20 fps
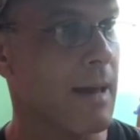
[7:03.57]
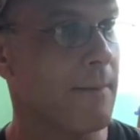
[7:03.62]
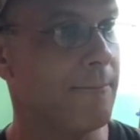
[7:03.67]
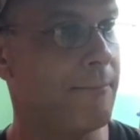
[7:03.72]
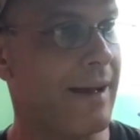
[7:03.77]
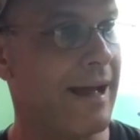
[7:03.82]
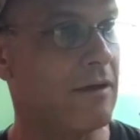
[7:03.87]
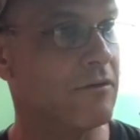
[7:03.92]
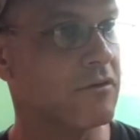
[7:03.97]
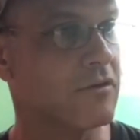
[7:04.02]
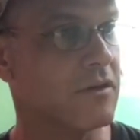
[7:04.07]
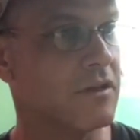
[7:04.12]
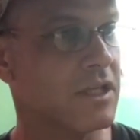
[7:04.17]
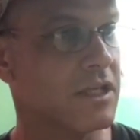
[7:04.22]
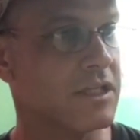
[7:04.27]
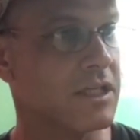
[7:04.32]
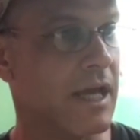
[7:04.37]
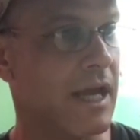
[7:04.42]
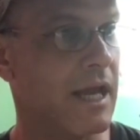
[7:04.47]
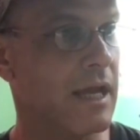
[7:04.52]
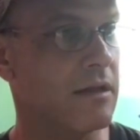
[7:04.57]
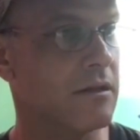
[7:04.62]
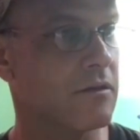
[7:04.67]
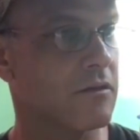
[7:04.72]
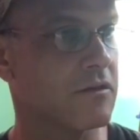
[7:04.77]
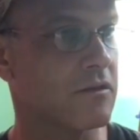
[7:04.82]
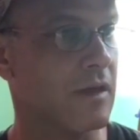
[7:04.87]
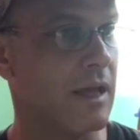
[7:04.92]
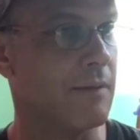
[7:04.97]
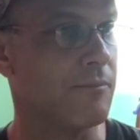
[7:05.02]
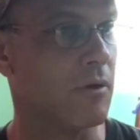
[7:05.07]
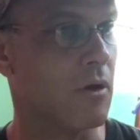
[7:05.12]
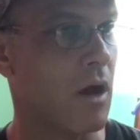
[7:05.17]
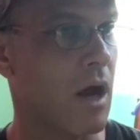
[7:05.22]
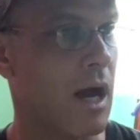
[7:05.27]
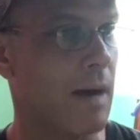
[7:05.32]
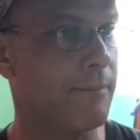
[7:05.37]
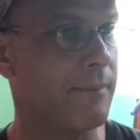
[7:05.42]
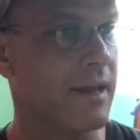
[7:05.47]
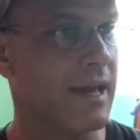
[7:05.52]
bouncing the Jade Sabre
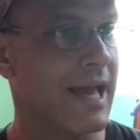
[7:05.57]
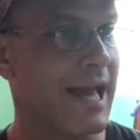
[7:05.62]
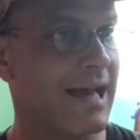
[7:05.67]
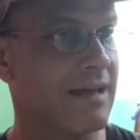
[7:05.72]
up